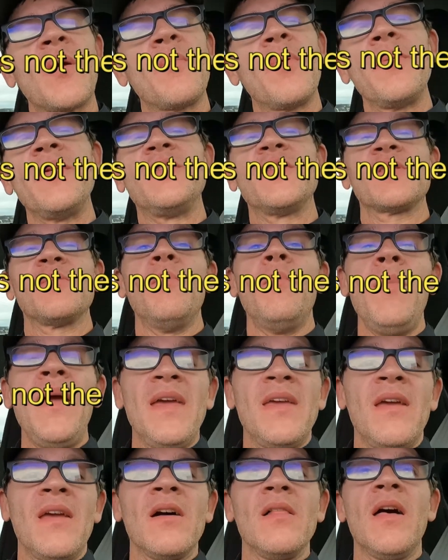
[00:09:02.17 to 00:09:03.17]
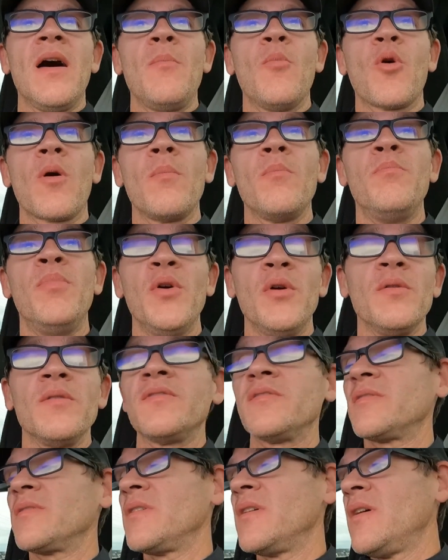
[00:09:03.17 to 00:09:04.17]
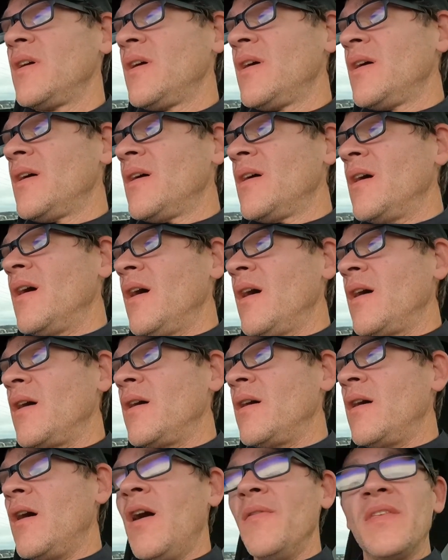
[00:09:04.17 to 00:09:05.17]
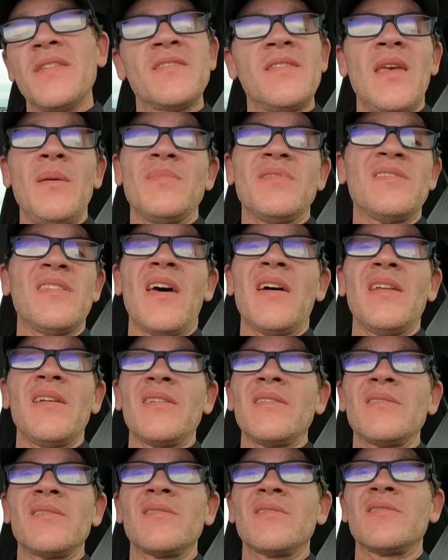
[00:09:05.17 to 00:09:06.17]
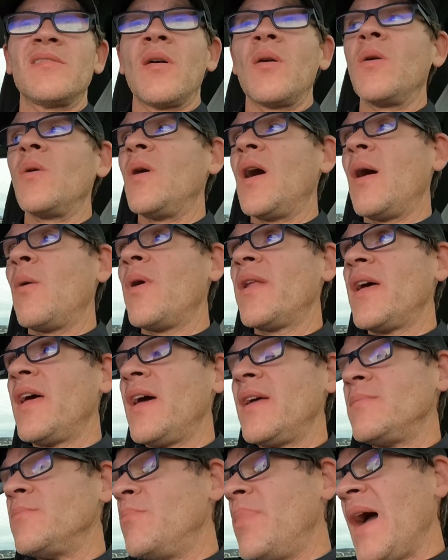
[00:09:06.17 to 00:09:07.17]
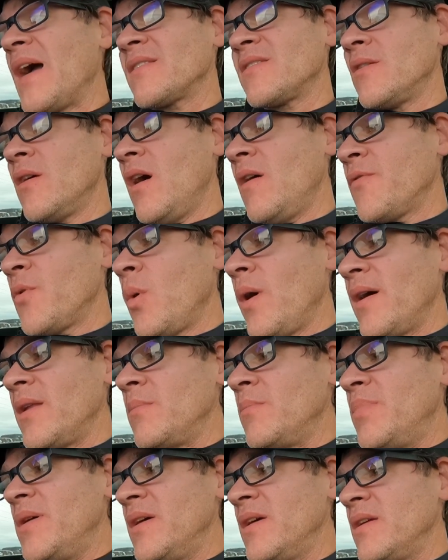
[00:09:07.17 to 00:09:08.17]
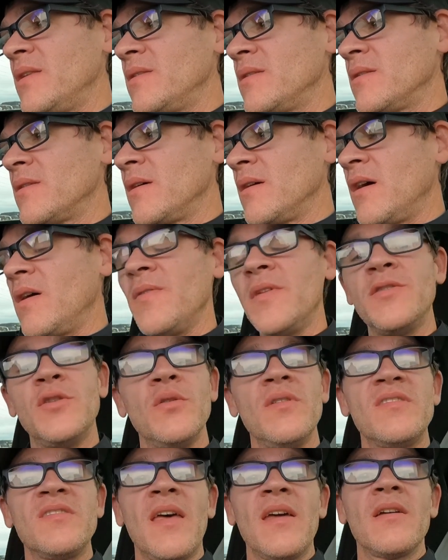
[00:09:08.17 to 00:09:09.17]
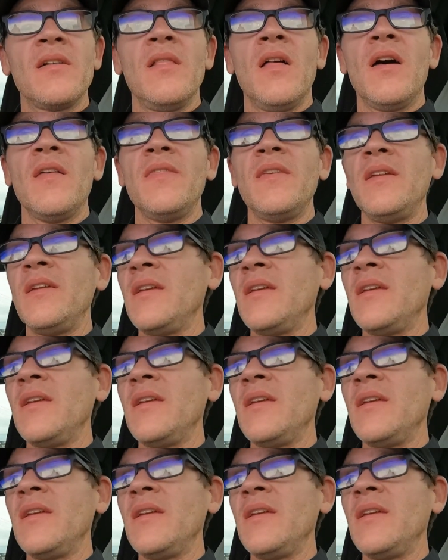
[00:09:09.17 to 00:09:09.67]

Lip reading: probably just making a lot more boost on the same settings. So I went ahead and backed it off quite a bit on the duty cycle on